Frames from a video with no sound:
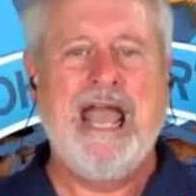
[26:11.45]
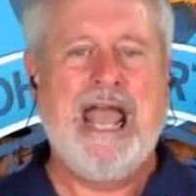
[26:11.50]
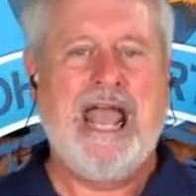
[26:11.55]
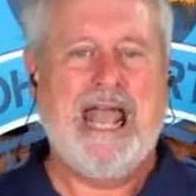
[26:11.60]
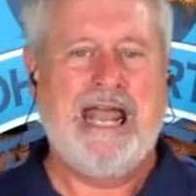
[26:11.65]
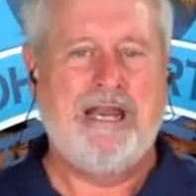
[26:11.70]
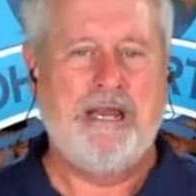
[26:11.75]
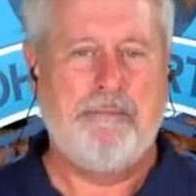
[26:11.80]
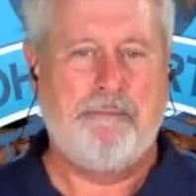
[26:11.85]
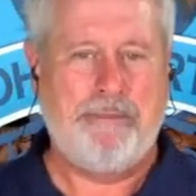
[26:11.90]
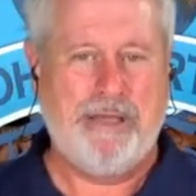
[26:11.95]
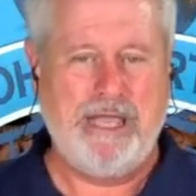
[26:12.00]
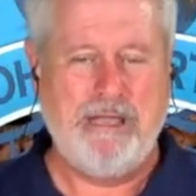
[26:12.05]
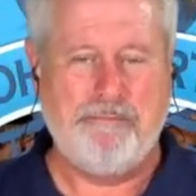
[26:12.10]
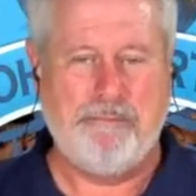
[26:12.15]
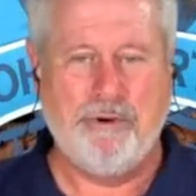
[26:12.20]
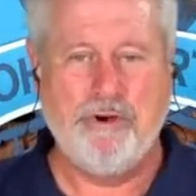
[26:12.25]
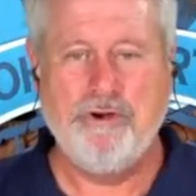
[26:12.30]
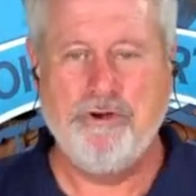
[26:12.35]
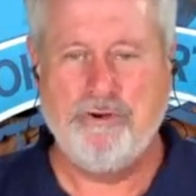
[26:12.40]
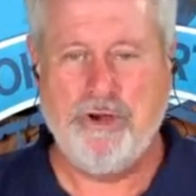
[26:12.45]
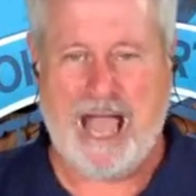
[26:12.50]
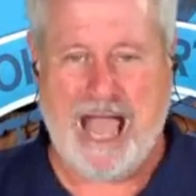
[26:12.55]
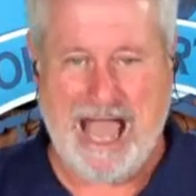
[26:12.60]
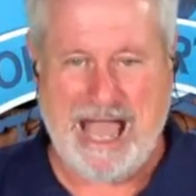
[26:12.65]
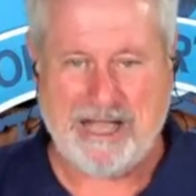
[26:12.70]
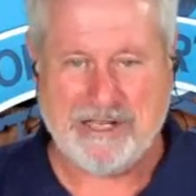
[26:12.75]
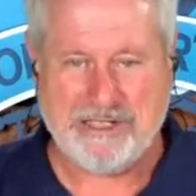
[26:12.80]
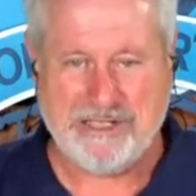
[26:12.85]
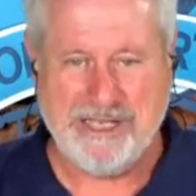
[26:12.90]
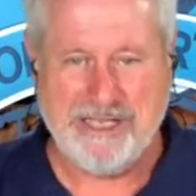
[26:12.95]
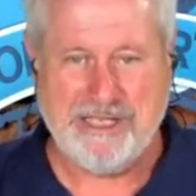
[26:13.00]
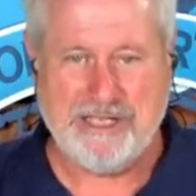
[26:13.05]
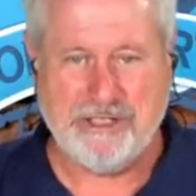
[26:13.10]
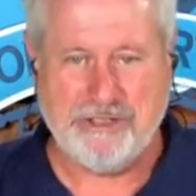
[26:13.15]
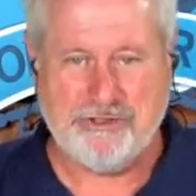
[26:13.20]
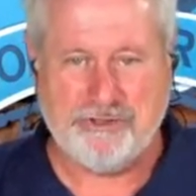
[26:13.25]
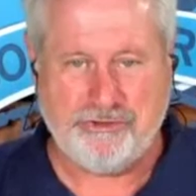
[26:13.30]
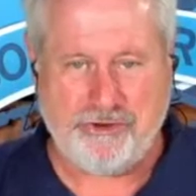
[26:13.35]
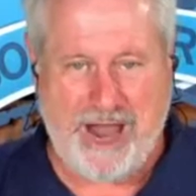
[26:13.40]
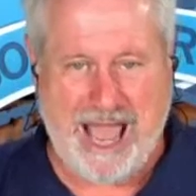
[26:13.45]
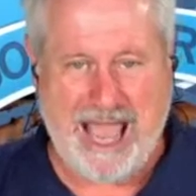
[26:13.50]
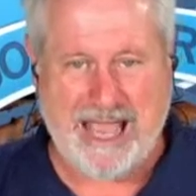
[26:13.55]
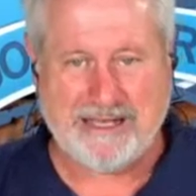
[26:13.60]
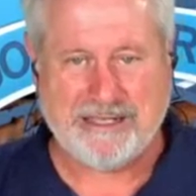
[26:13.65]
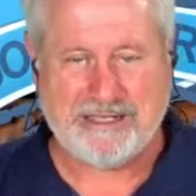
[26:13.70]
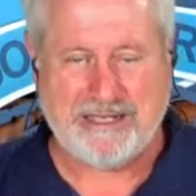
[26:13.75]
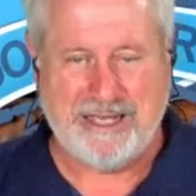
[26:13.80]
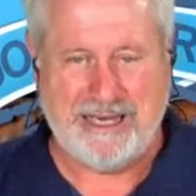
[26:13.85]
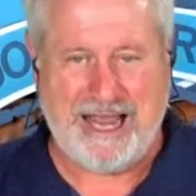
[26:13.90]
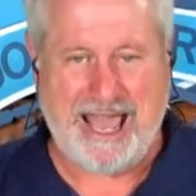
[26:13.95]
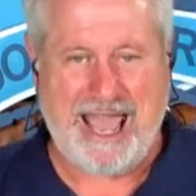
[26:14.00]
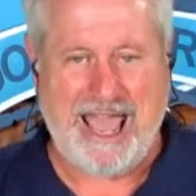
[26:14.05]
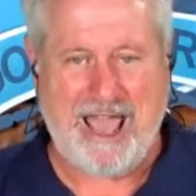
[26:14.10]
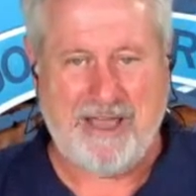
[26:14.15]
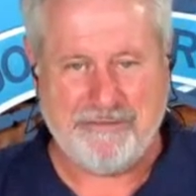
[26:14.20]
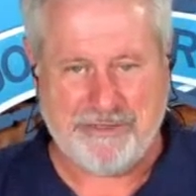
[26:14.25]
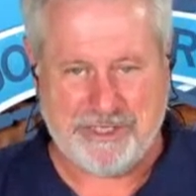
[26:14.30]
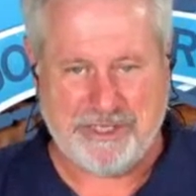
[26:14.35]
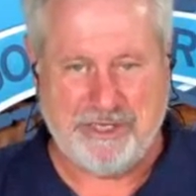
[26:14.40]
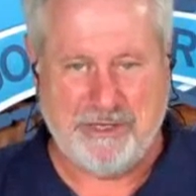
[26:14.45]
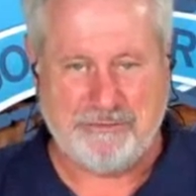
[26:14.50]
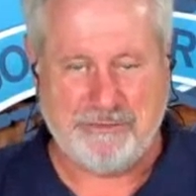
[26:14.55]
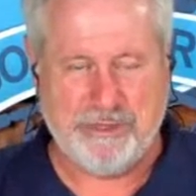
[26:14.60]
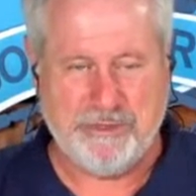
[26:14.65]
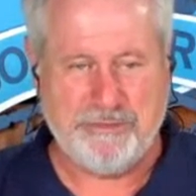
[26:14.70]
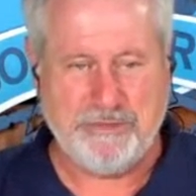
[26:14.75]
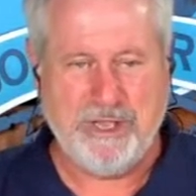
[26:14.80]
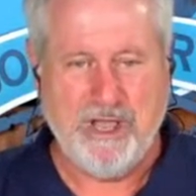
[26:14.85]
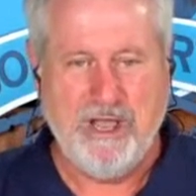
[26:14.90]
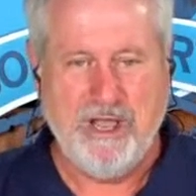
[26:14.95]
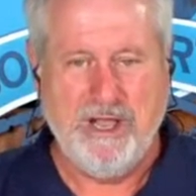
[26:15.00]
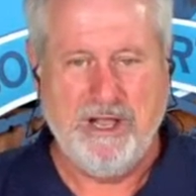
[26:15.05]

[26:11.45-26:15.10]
And the people who actually contract and have symptoms,